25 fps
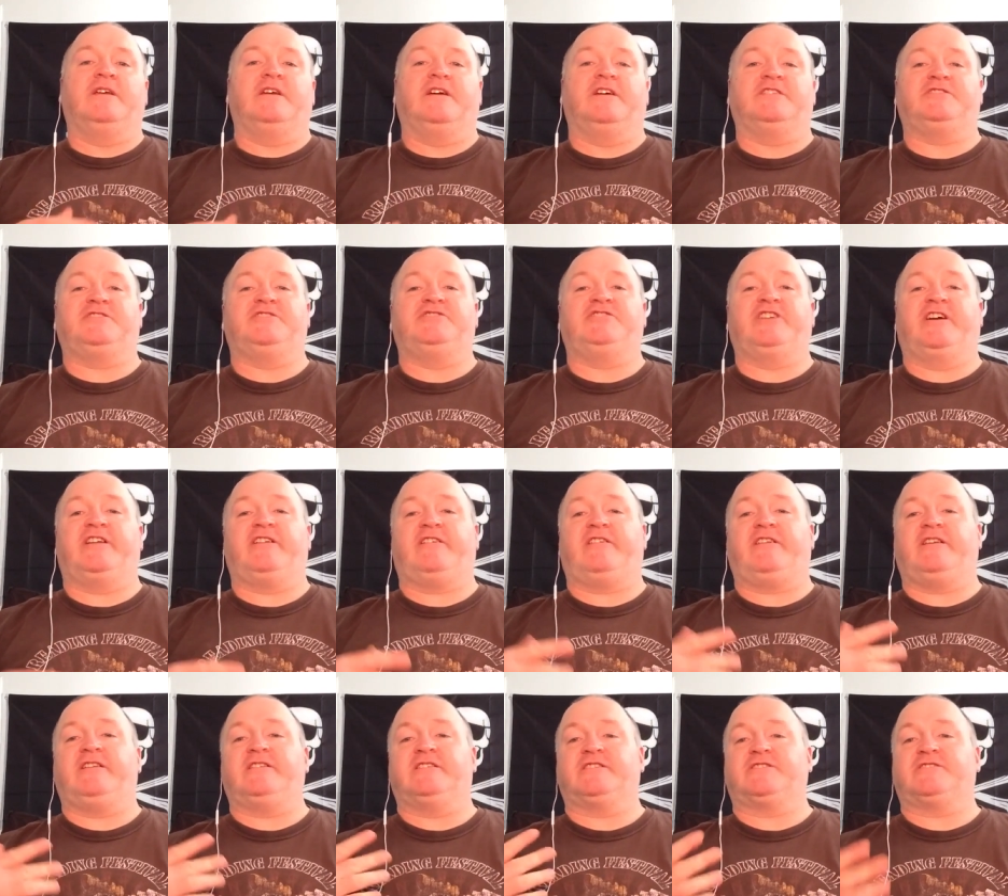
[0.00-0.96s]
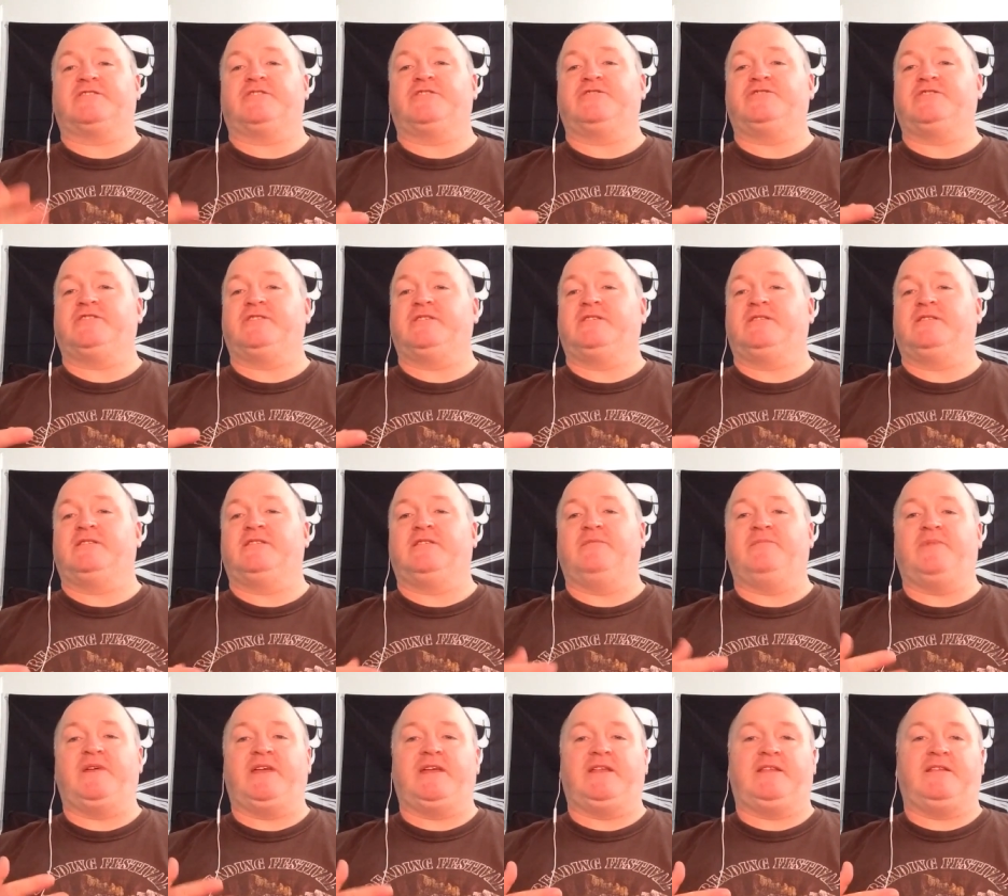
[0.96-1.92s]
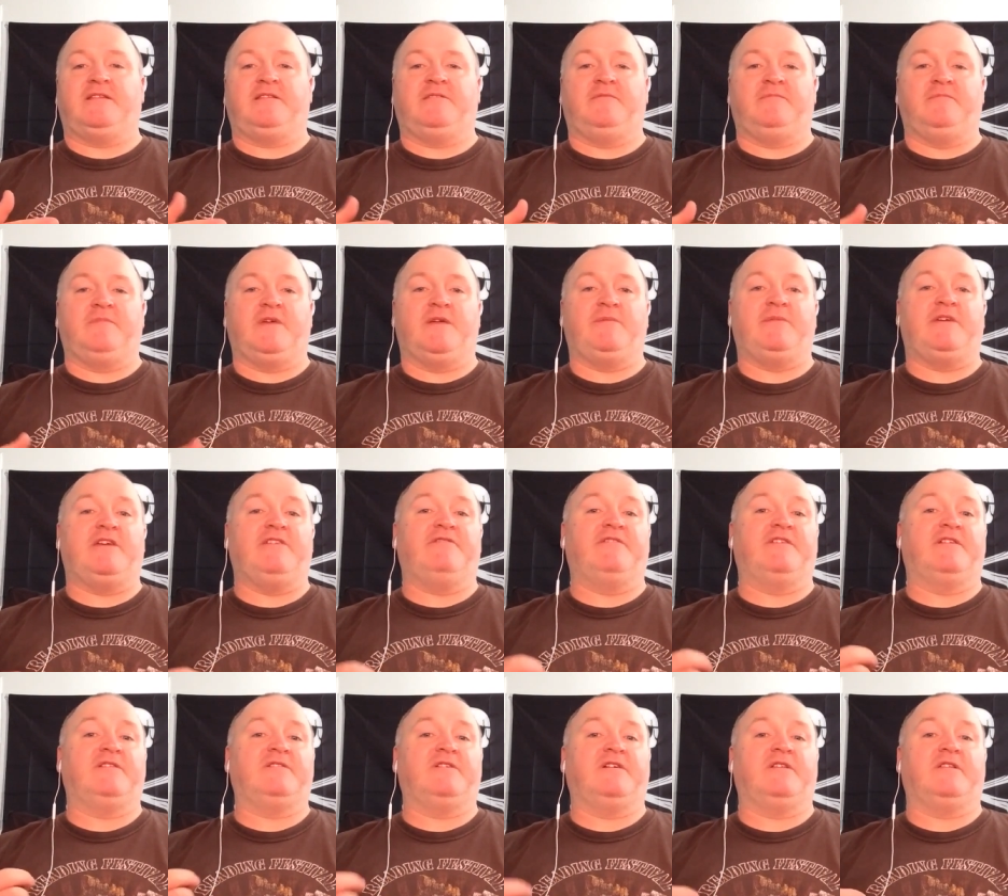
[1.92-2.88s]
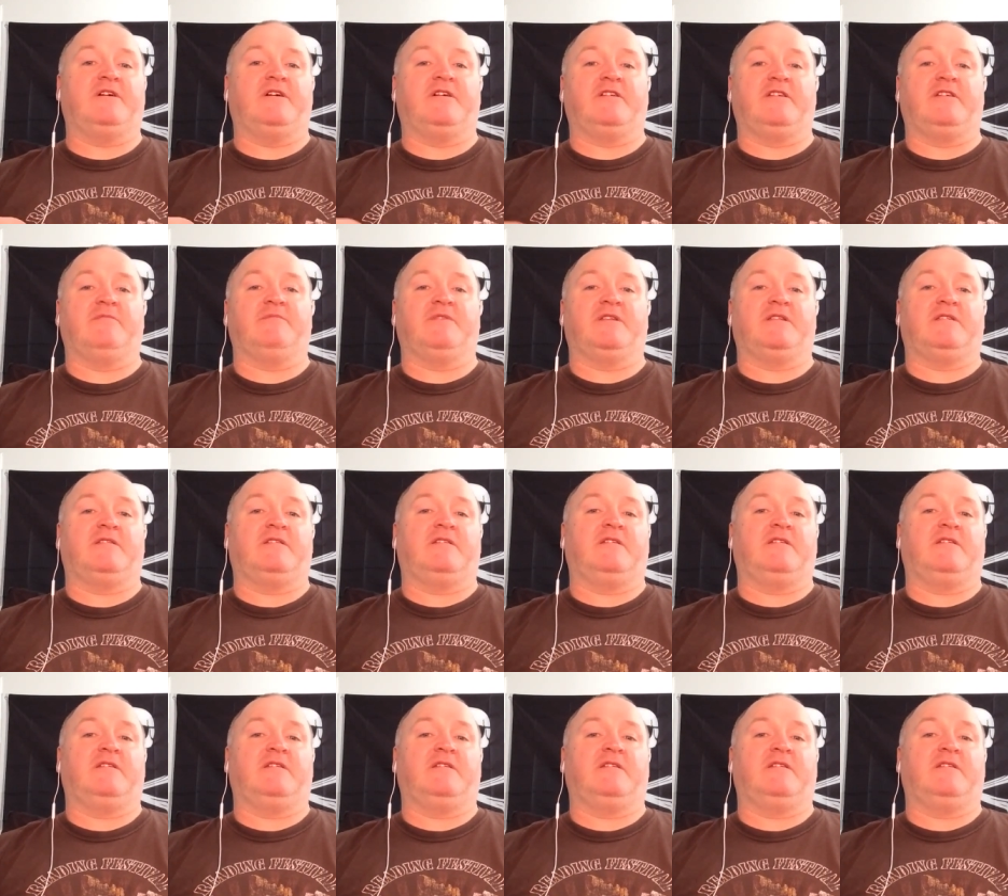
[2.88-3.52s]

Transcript: is to generate discussion, debate, maybe even a little argument.